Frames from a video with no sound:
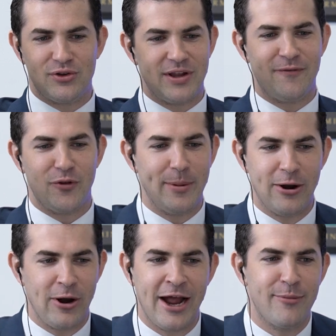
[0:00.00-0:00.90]
stuff no
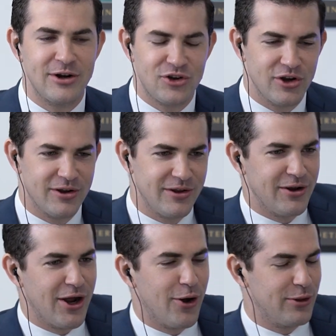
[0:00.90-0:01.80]
matter how much you
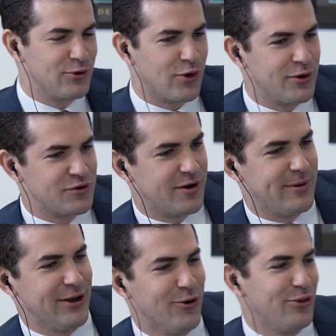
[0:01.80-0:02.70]
know. There's always going
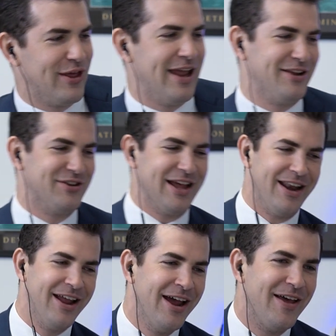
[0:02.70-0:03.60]
to be new things
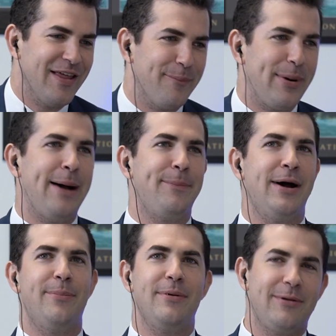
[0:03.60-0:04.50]
that pop
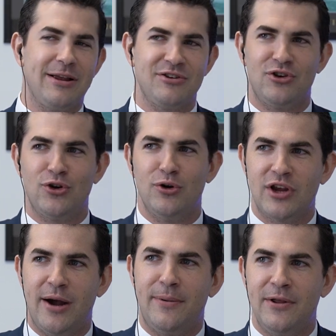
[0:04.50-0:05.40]
up because insurance
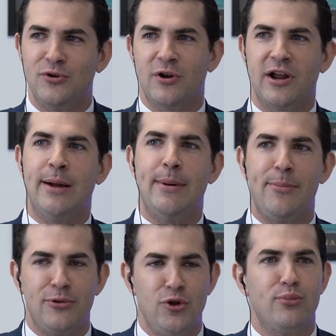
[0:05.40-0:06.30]
companies are going to come
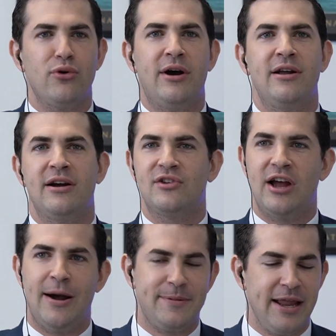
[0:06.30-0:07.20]
up with new products,
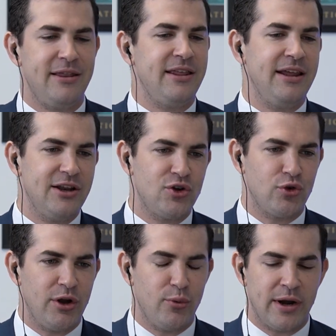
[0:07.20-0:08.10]
update the
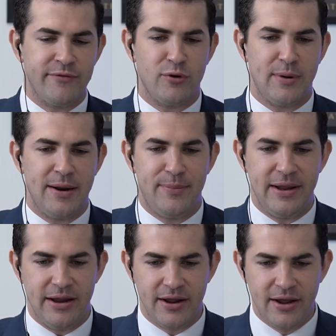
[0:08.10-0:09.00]
industry, whatever it might
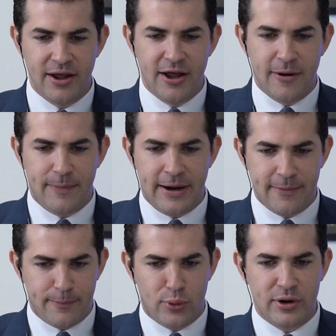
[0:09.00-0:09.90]
be.
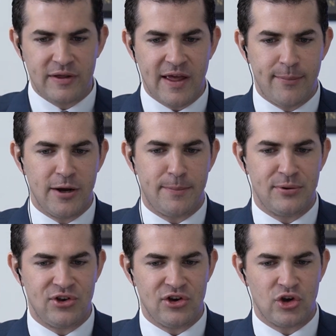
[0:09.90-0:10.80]
But putting them in a
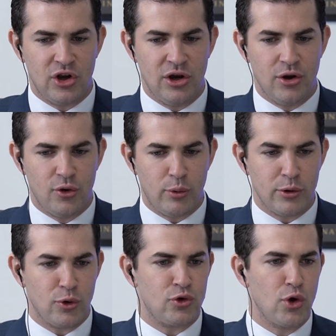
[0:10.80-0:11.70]
position
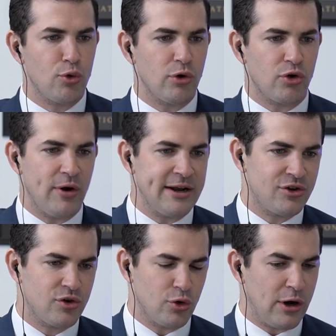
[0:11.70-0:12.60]
where there's no
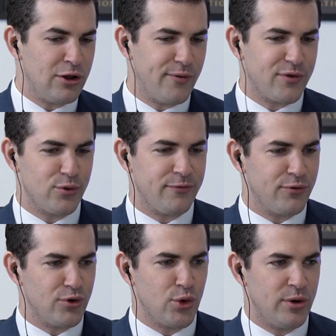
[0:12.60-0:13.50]
regrets, or I'll often
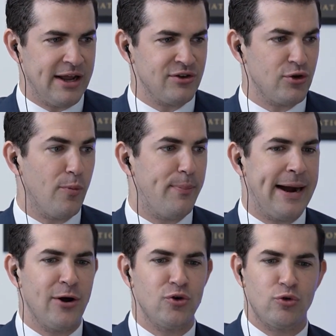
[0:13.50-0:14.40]
refer to it as no
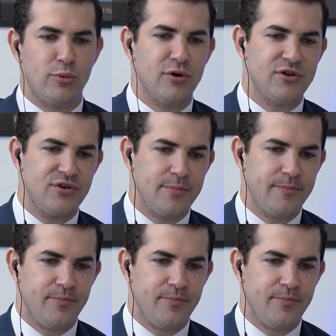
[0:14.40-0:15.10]
buyer's remorse,